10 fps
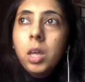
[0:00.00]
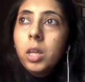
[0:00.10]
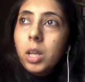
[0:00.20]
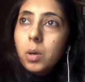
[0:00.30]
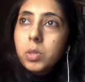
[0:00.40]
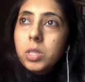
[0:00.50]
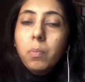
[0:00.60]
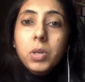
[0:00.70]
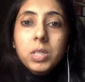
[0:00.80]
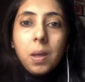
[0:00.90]
Now,
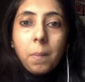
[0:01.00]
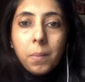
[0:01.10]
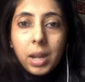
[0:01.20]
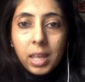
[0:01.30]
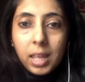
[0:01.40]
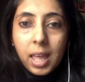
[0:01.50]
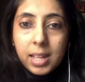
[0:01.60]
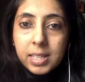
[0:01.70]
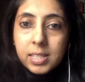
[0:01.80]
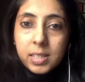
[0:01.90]
suppose somebody
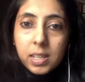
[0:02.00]
else